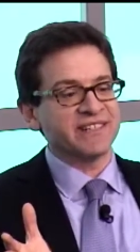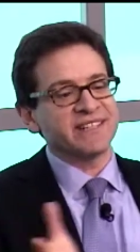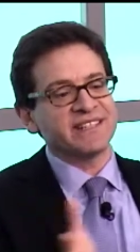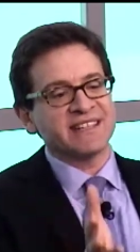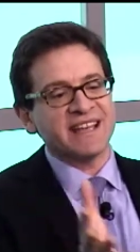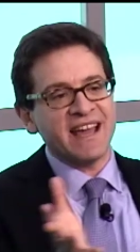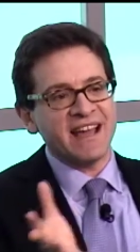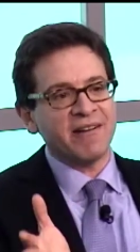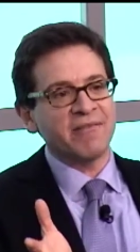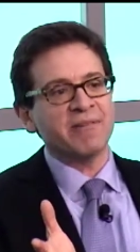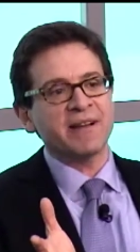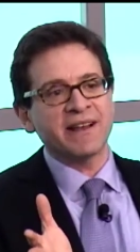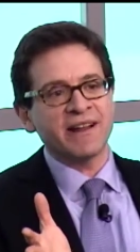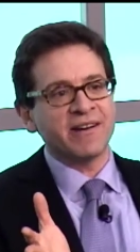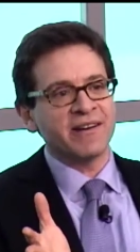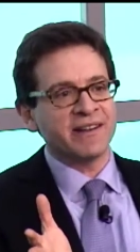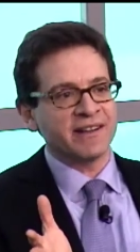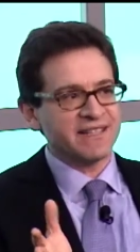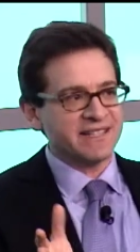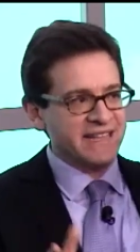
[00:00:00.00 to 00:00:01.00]
to say we
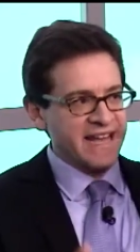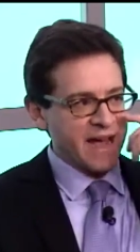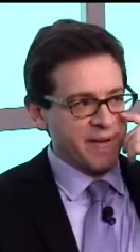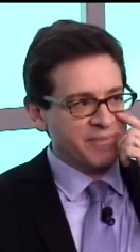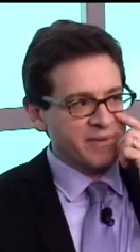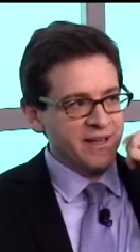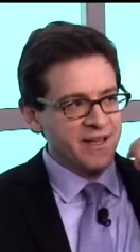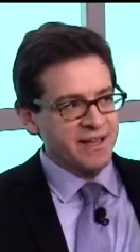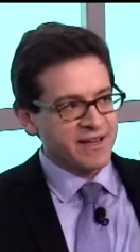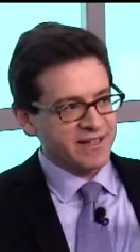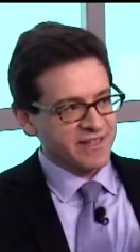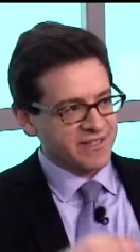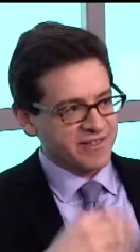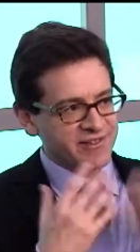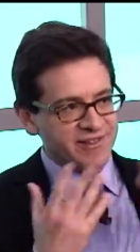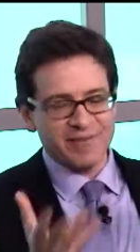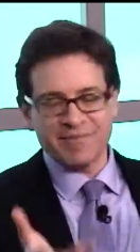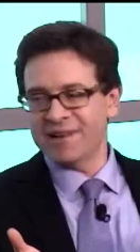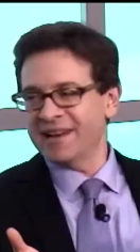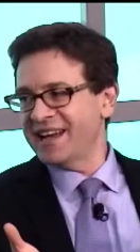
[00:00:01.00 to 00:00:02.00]
don't accept
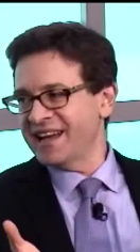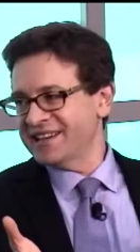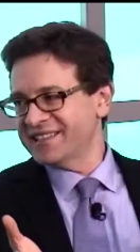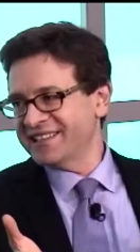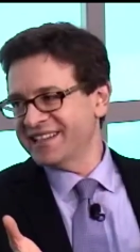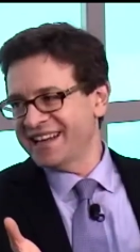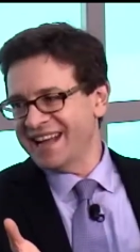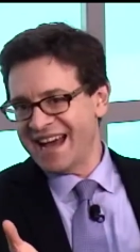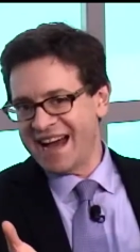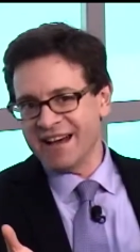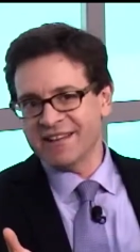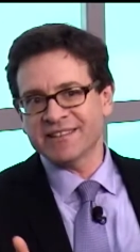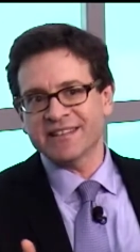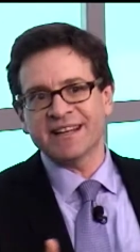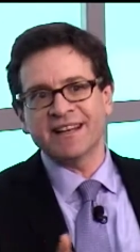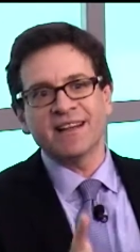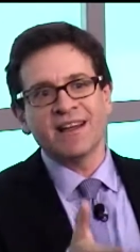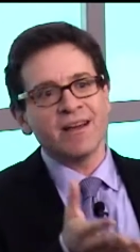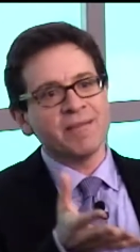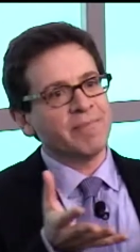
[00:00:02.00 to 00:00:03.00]
discrimination in
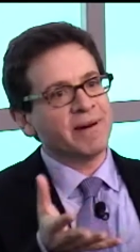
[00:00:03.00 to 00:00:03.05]
housing,